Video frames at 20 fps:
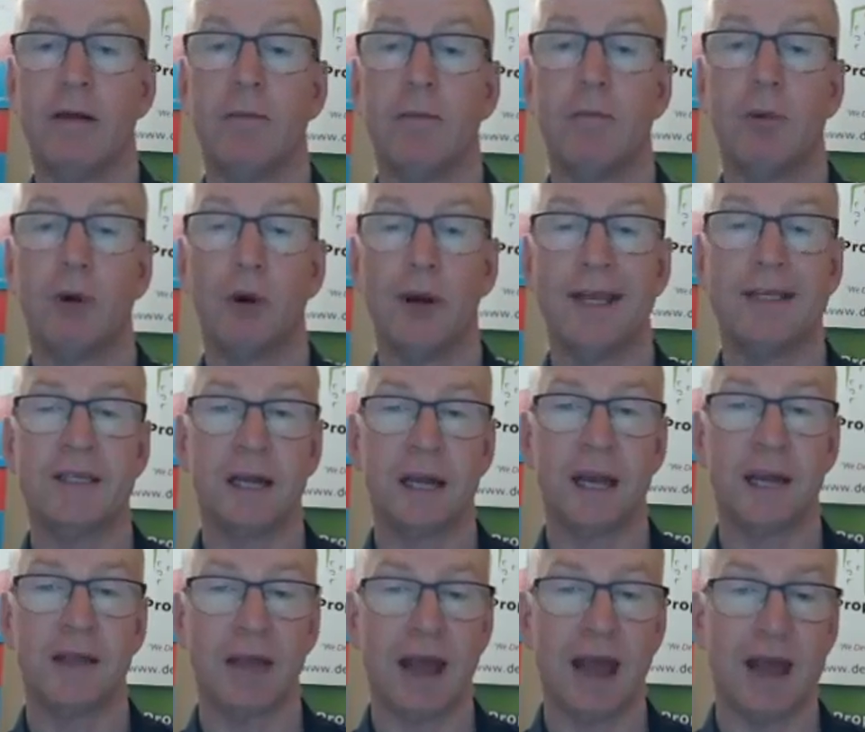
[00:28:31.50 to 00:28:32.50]
putting
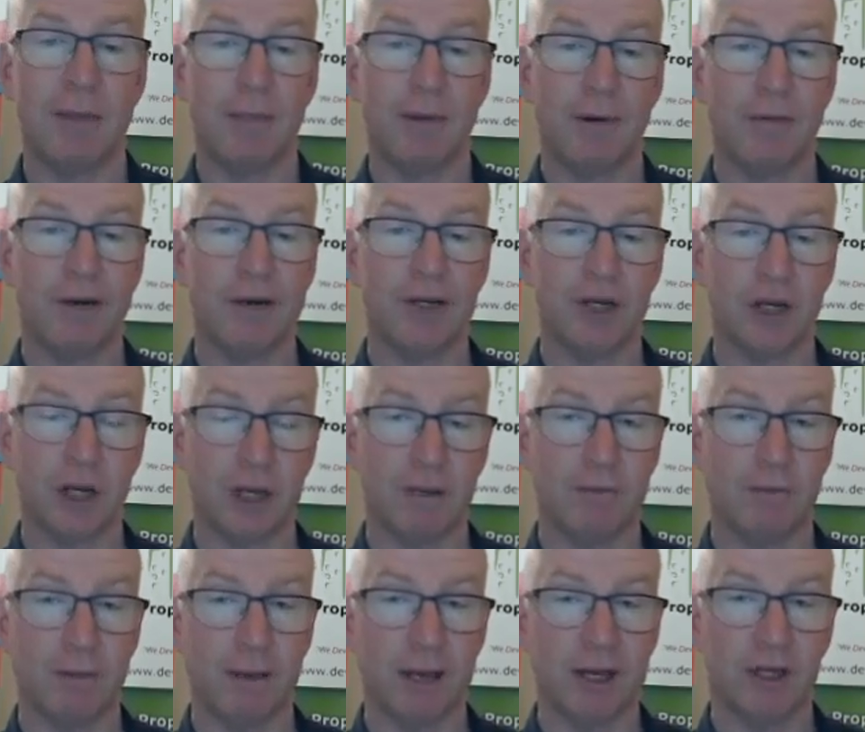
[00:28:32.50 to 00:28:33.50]
together a professional
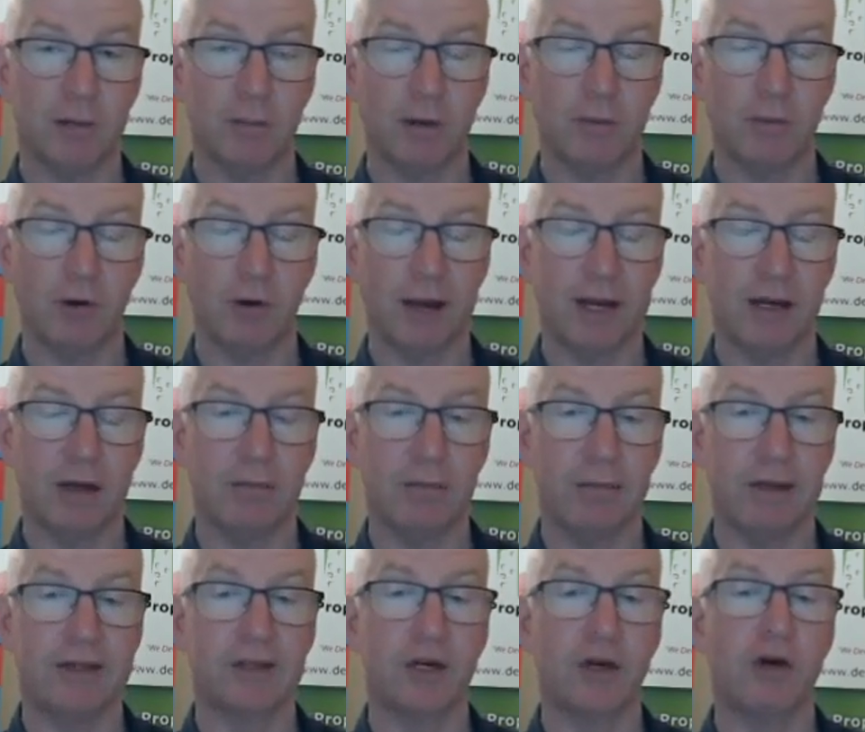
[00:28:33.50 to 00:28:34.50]
information
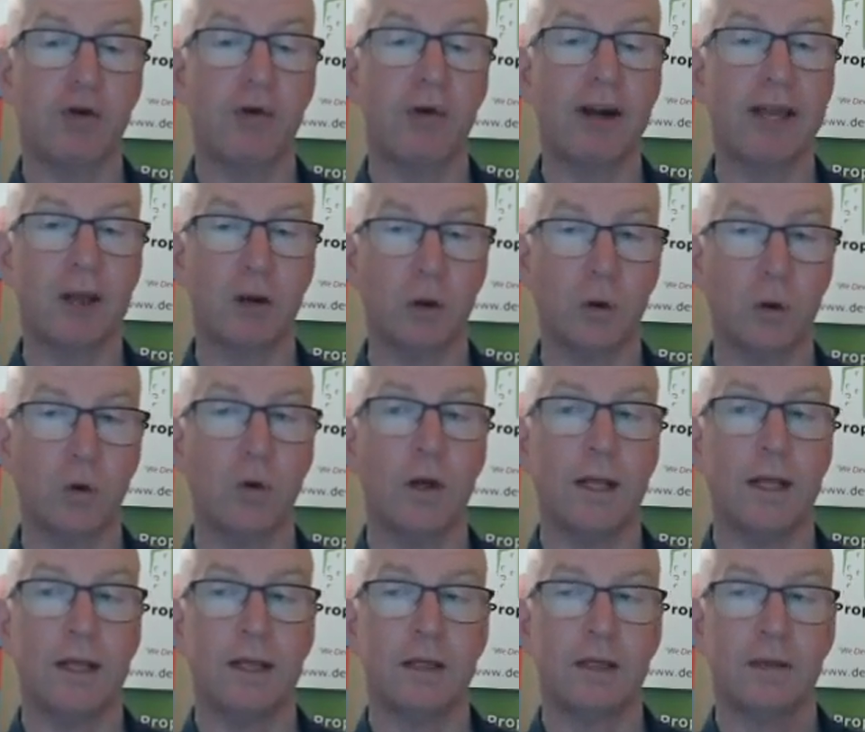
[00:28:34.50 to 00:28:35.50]
memorandum is
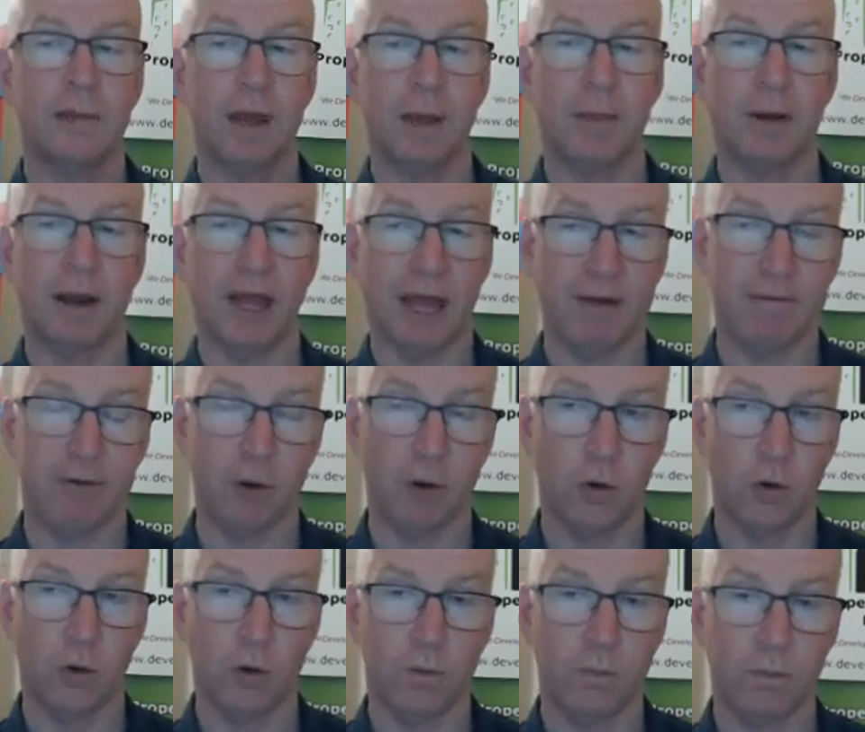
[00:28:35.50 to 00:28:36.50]
critical to be able to have
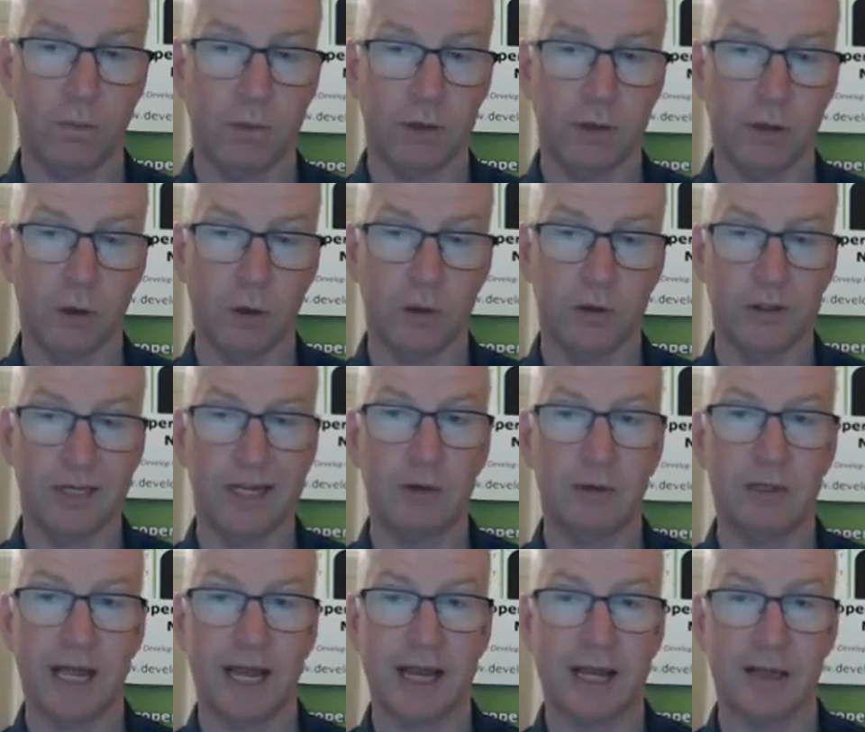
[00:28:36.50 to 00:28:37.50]
your
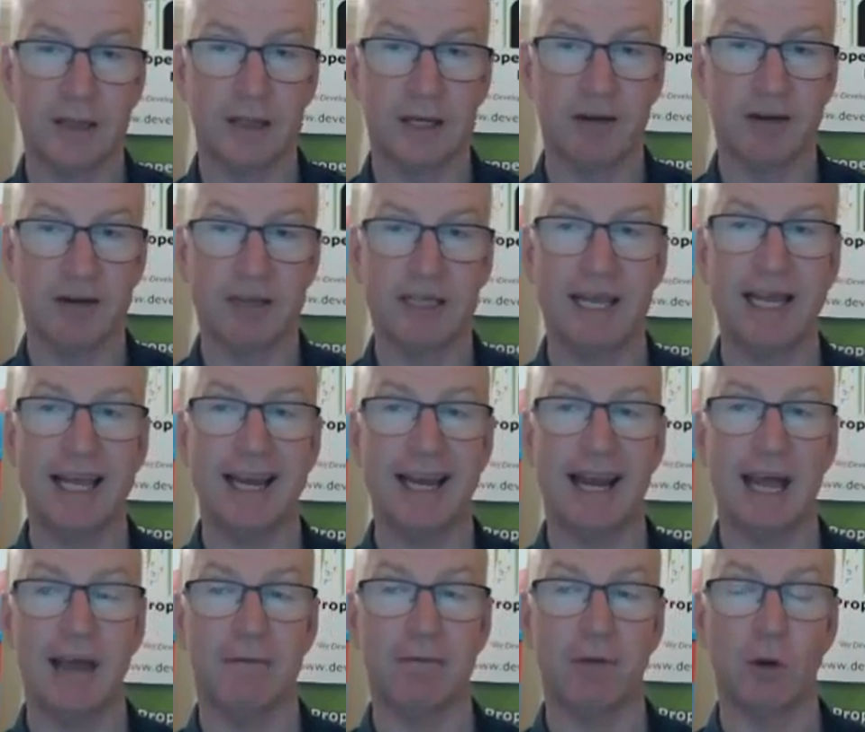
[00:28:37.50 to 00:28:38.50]
deal taken seriously
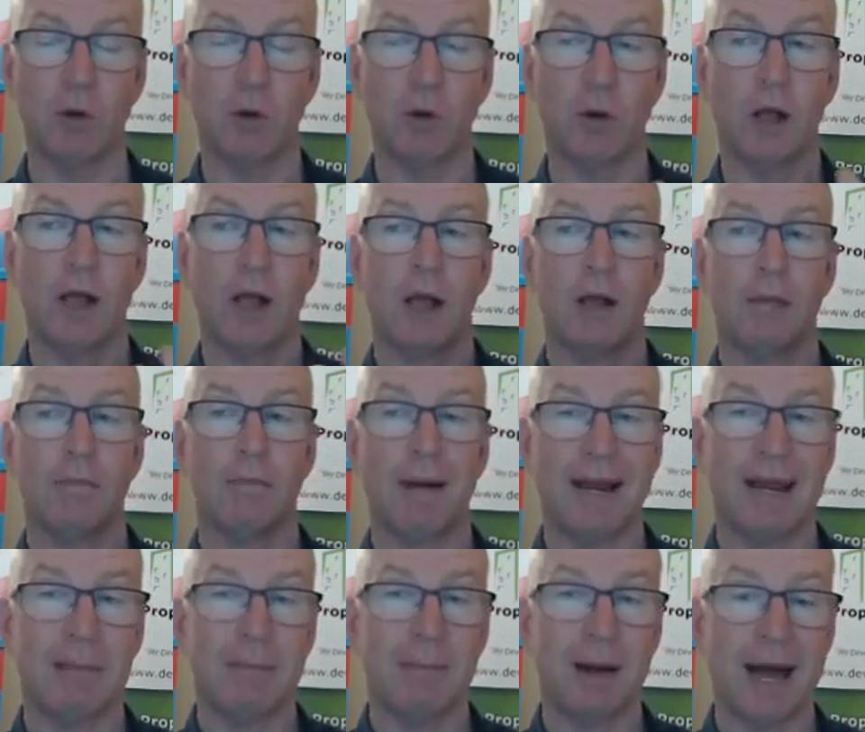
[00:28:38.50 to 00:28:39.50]
and have your
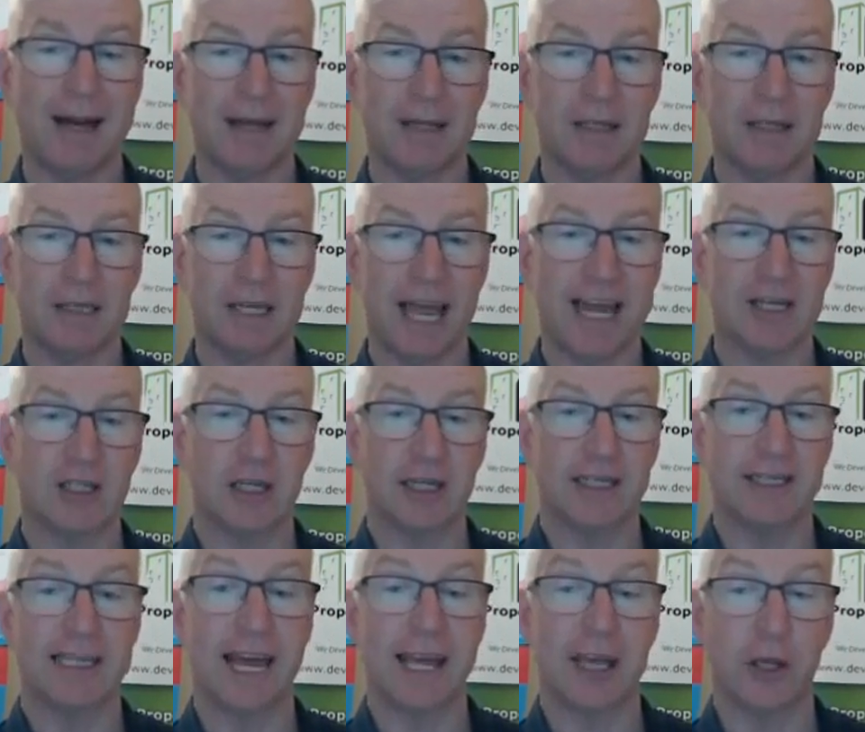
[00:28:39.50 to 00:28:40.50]
money partners to
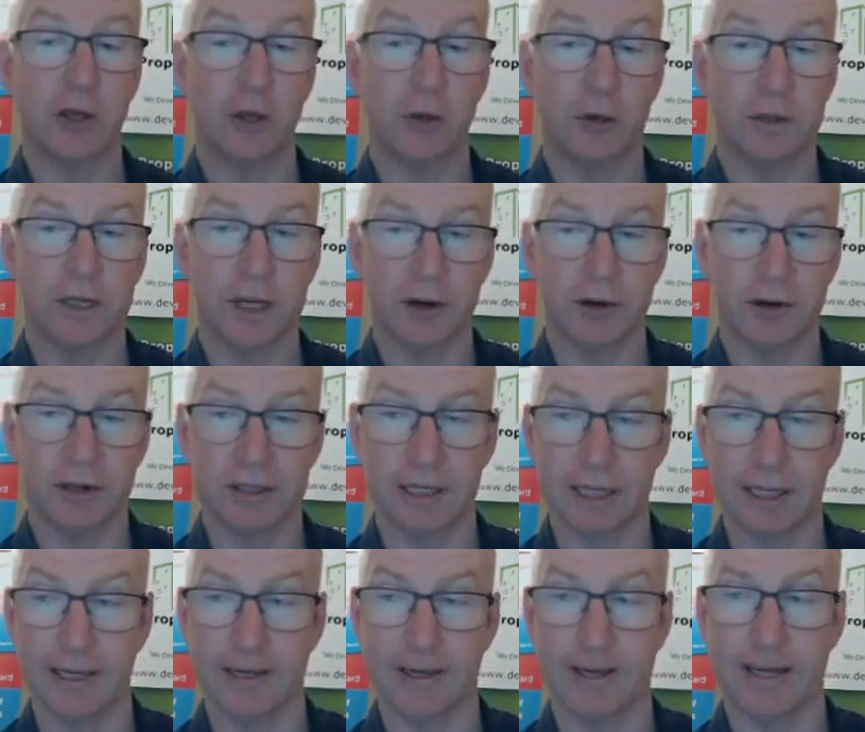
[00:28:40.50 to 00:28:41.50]
actually take you
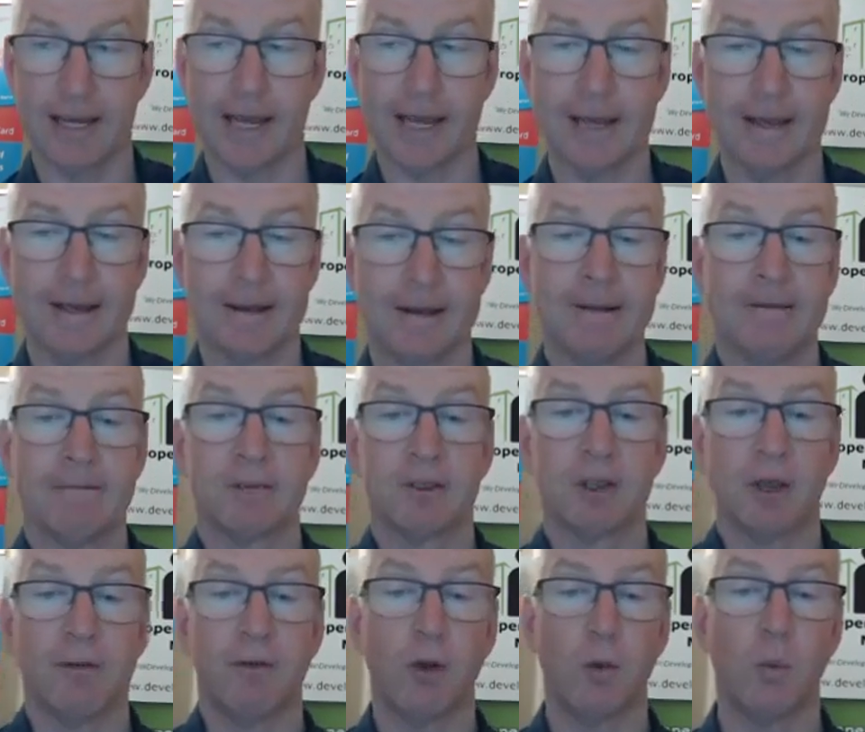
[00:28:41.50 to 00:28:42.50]
seriously. Okay,
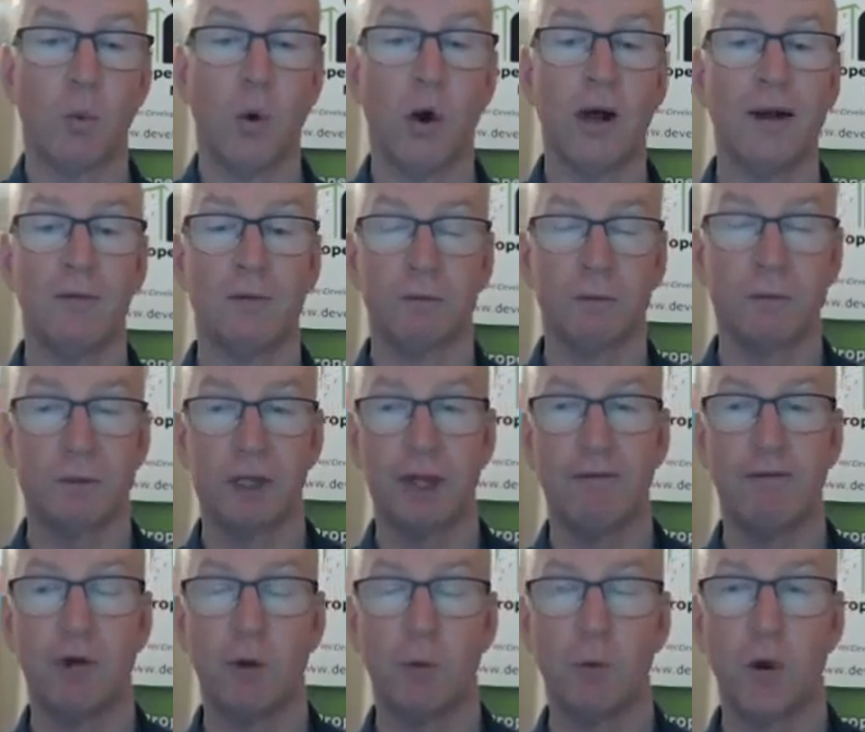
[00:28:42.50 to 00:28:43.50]
so if you want
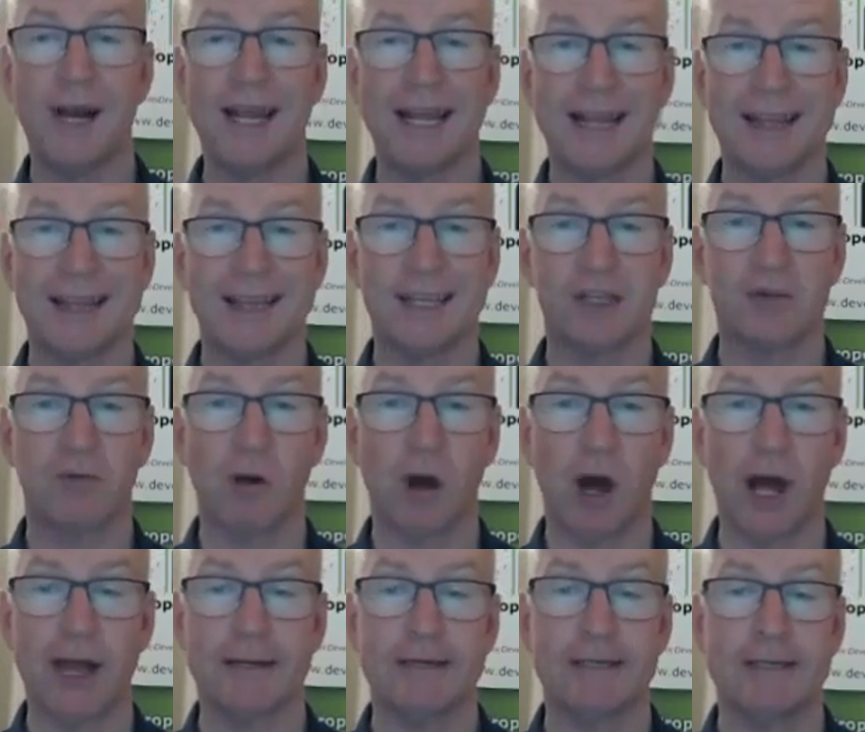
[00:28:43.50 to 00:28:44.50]
to get this
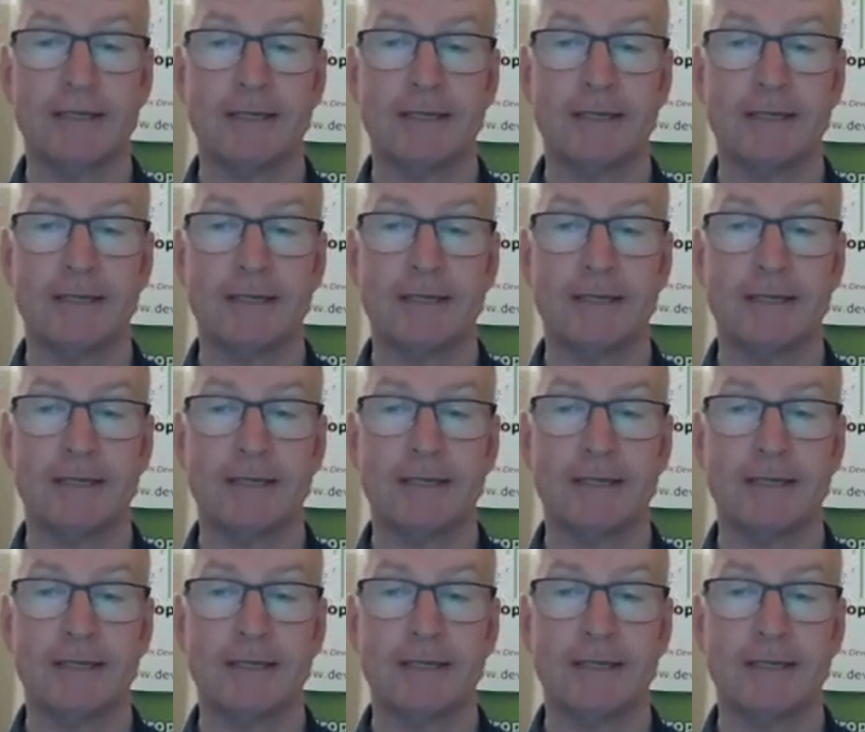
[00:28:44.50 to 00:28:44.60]
right,